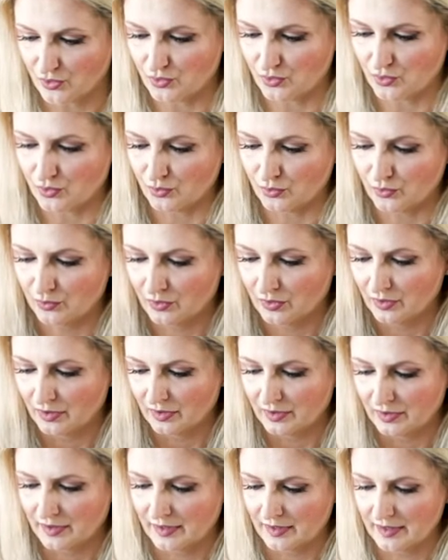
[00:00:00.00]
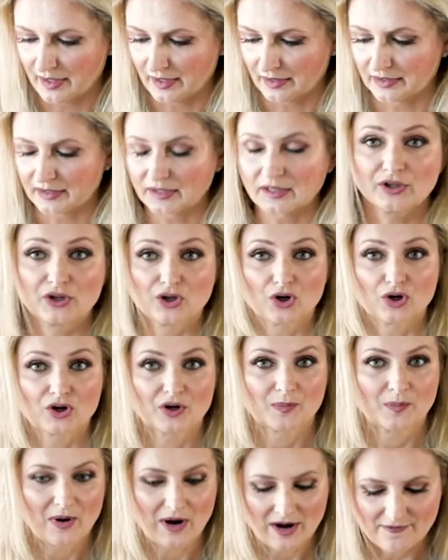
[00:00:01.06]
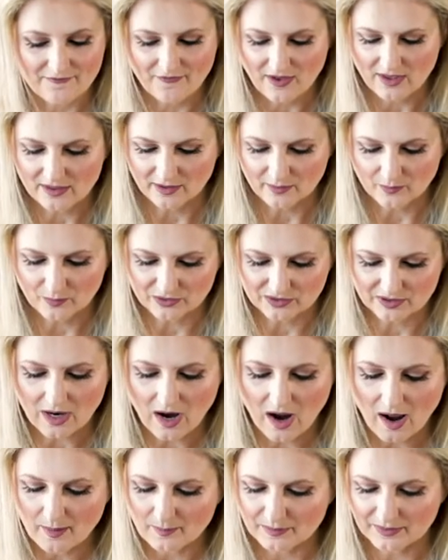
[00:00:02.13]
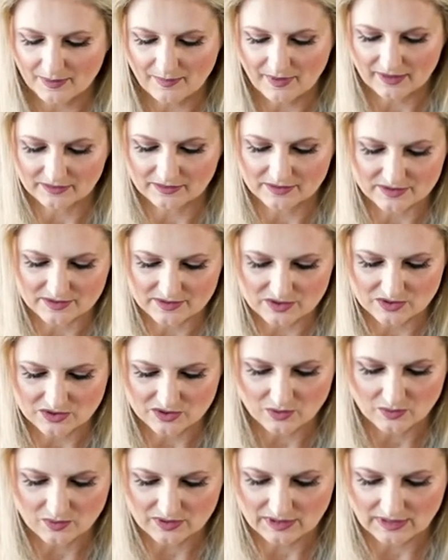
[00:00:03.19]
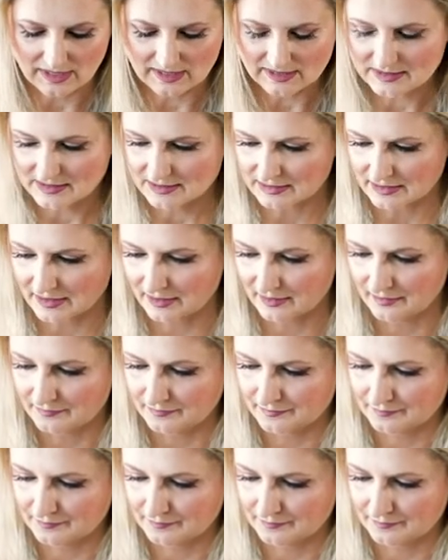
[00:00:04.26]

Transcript: you a little yogurt parfait that would complement this so nicely.